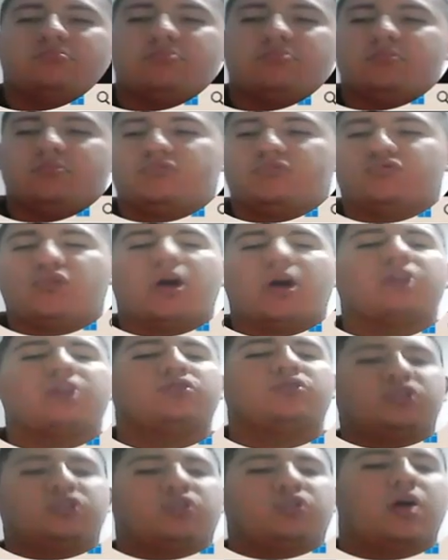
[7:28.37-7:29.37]
try to
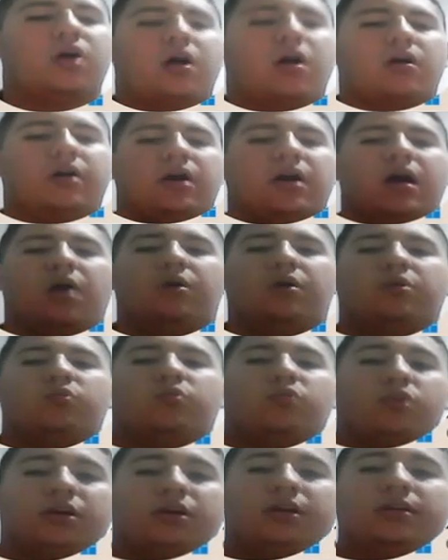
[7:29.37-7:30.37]
show how it
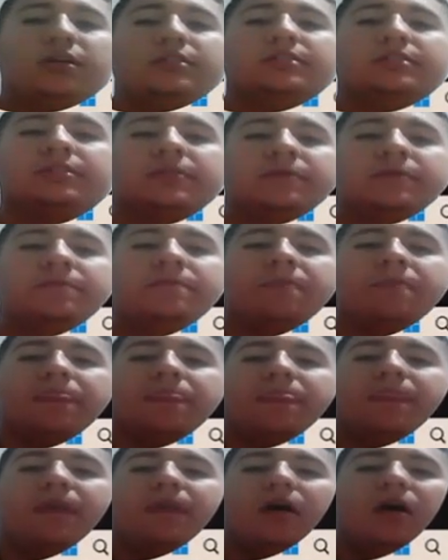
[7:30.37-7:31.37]
works,
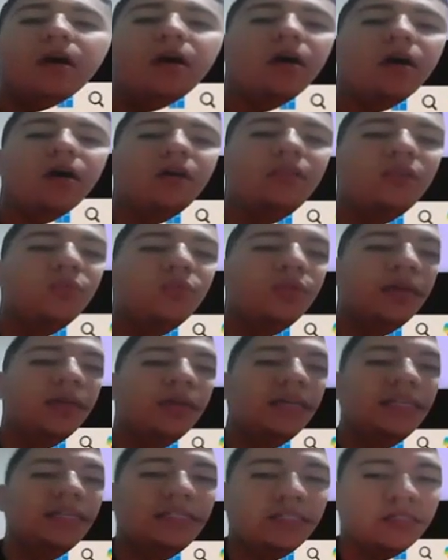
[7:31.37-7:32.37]
the
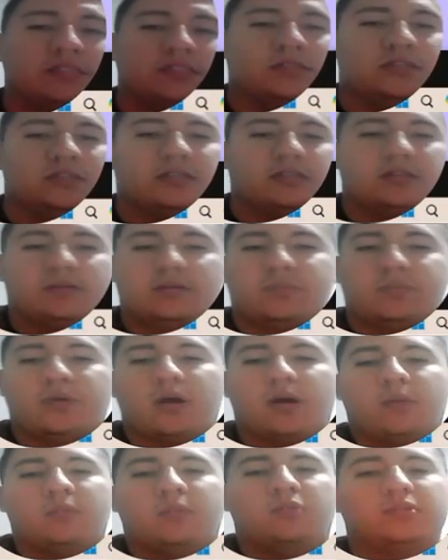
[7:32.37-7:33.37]
reason the problem
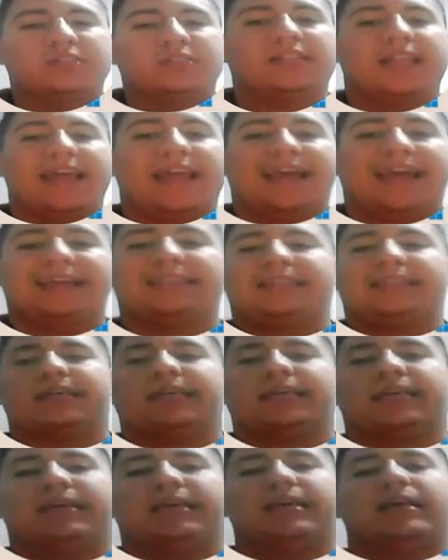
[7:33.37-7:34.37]
was
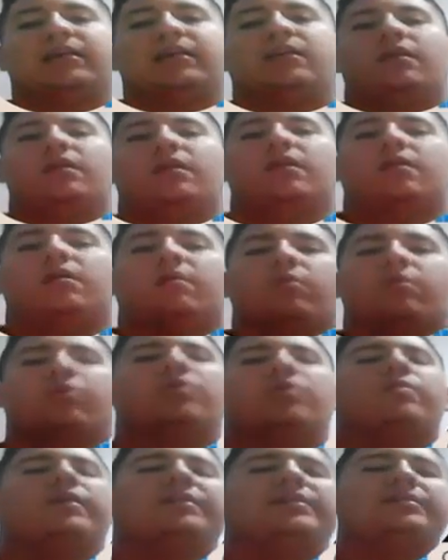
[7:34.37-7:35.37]
selected. Well,
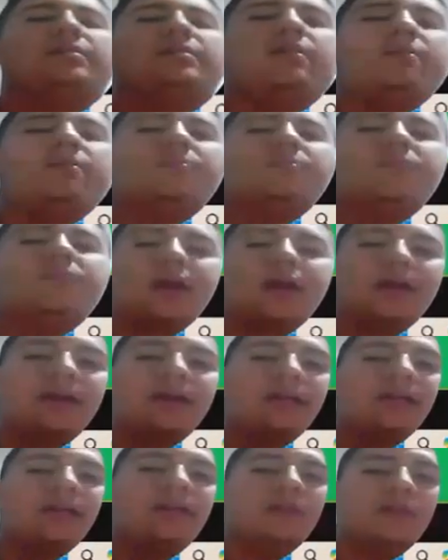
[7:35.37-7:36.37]
basically implying
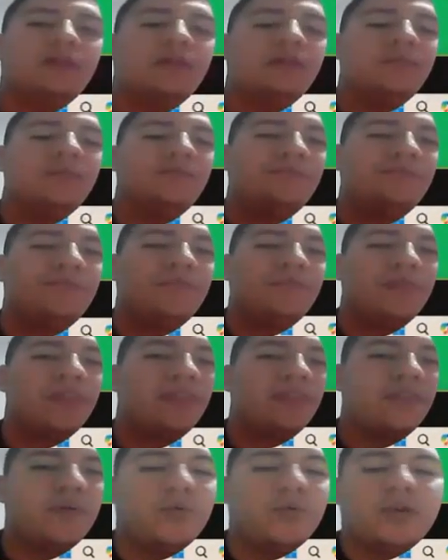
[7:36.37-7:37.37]
the
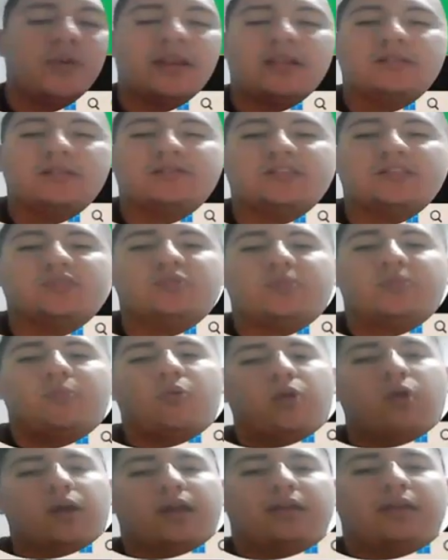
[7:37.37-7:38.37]
theory analysis report
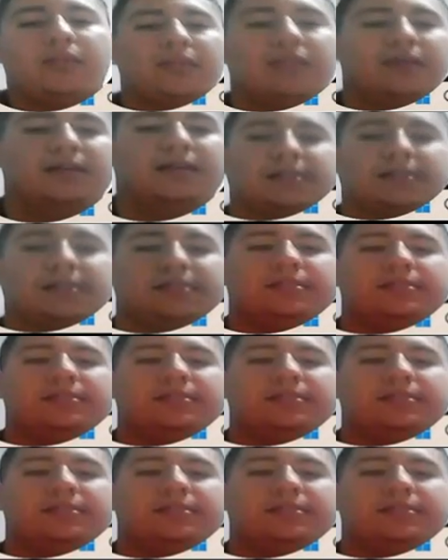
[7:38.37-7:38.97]
in this